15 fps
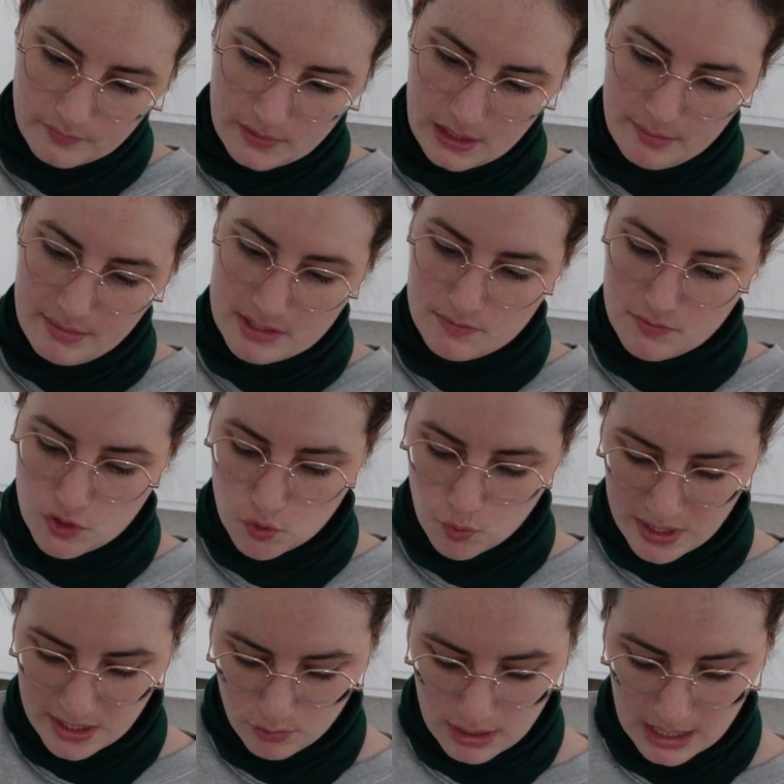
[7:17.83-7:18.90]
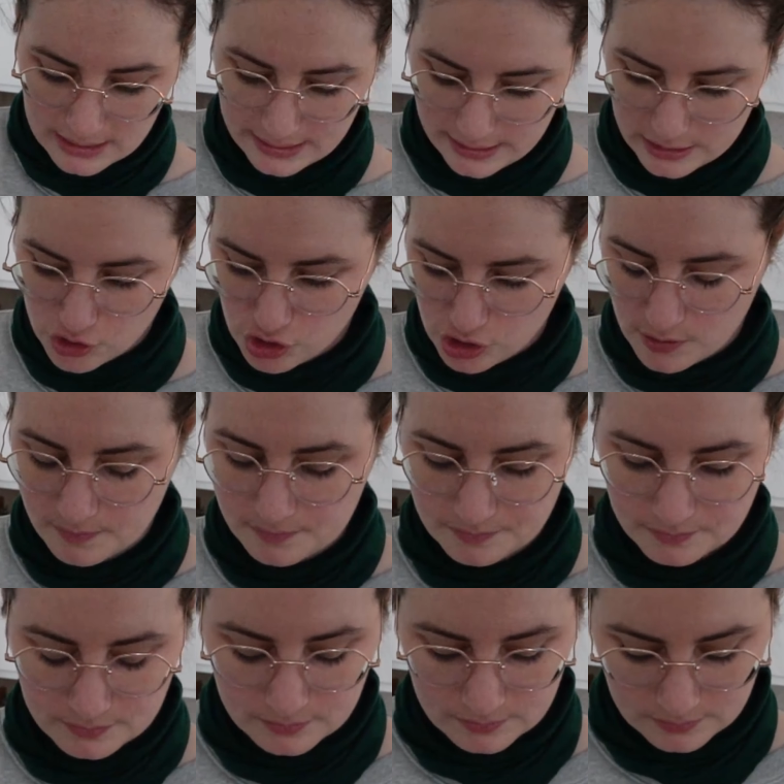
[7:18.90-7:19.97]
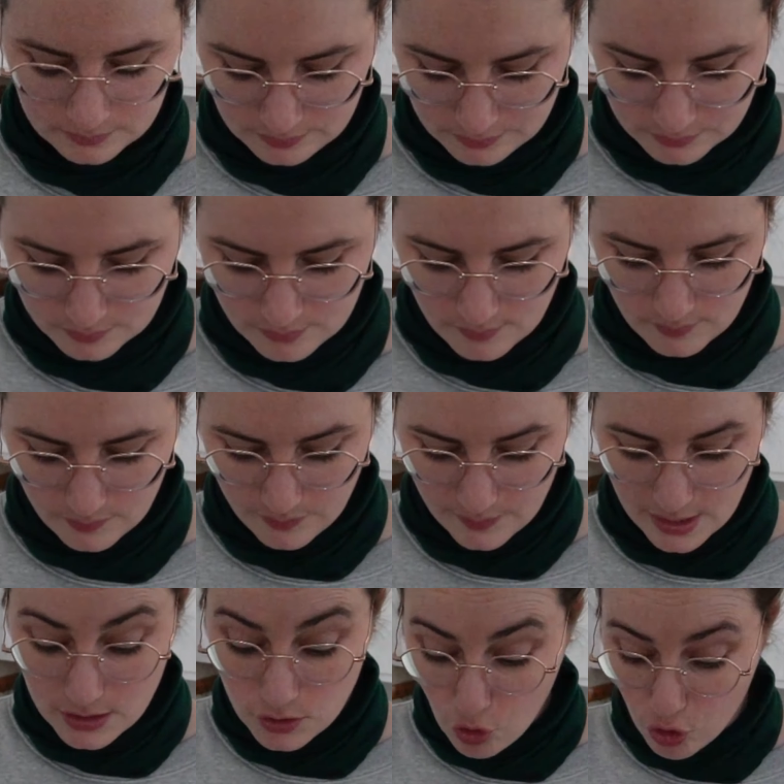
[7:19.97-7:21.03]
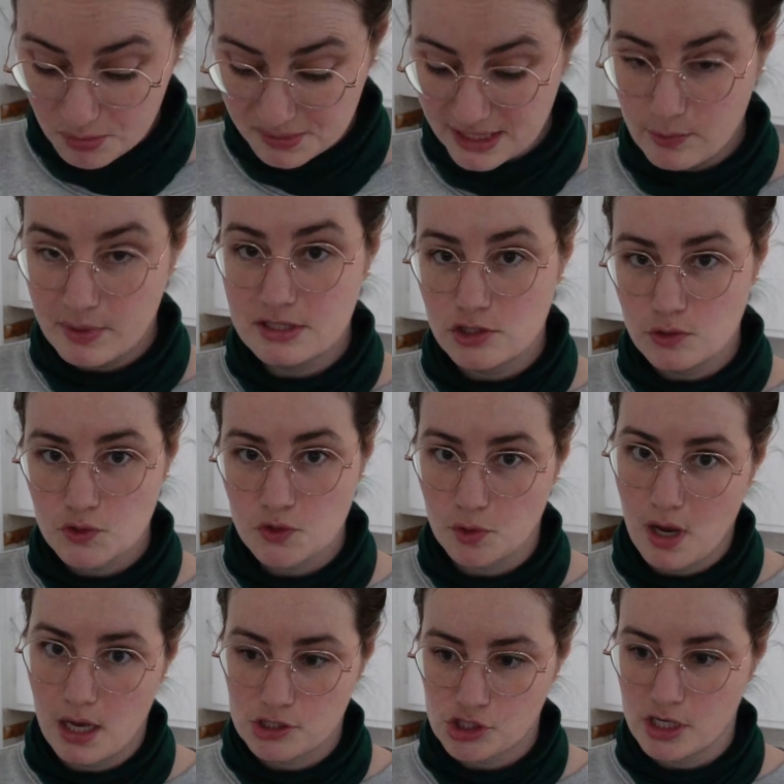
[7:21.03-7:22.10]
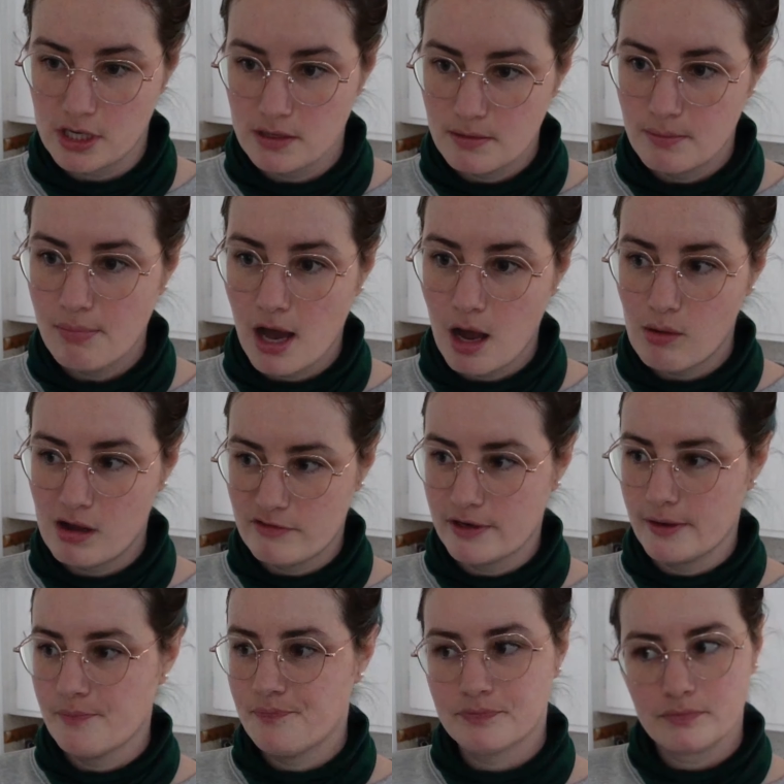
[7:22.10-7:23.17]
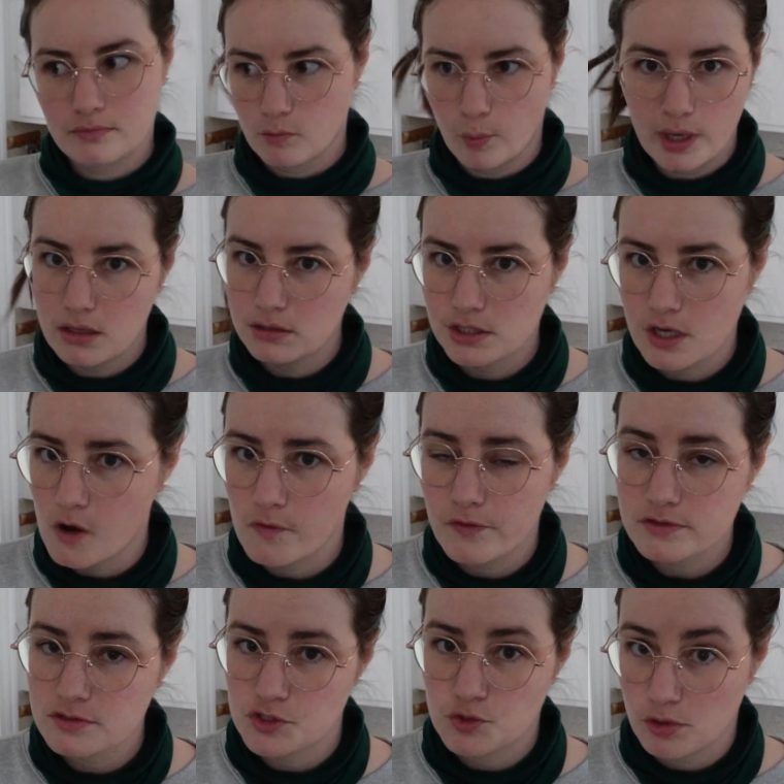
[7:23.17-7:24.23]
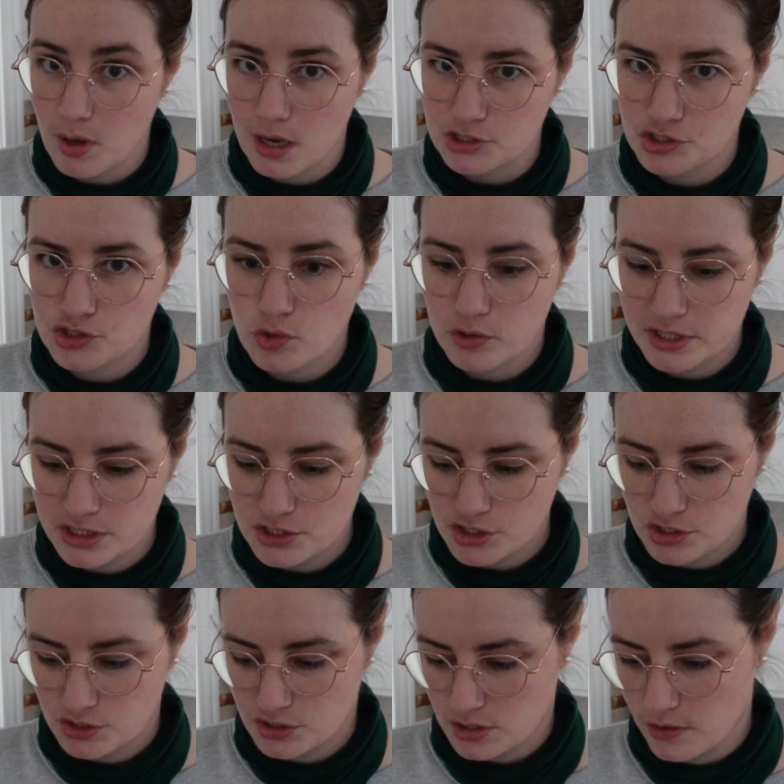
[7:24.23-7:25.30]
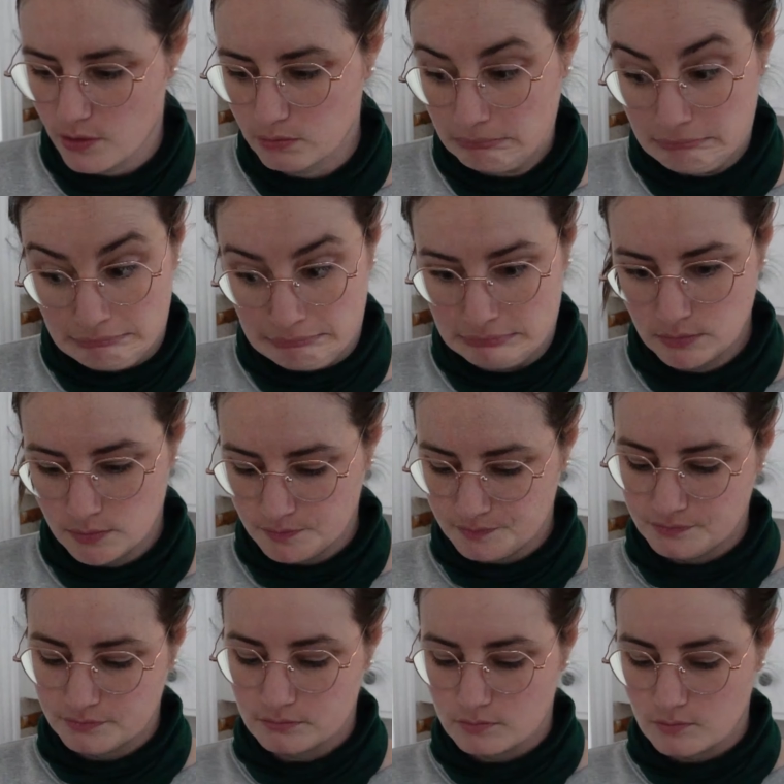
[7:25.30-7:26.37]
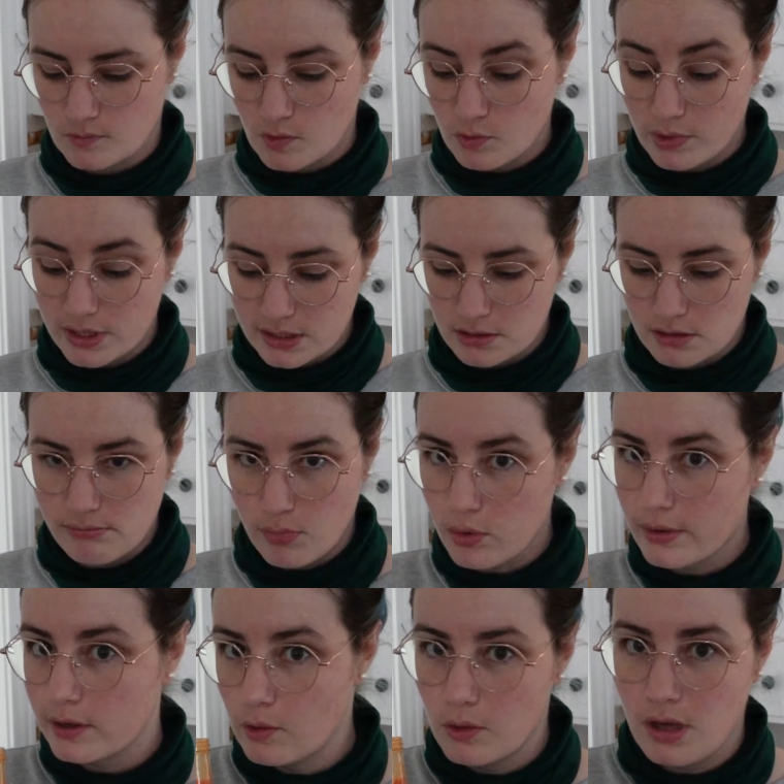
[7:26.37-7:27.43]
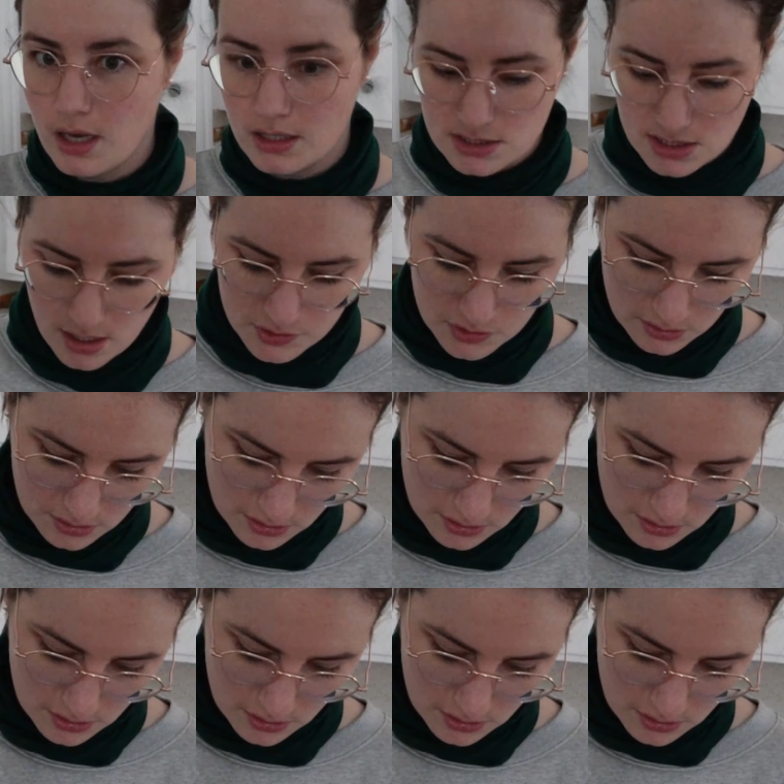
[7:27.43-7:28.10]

Give me some sweet relish. And normally we do sriracha. However, we all know there's a sriracha shortage, so regular boring old hot sauce will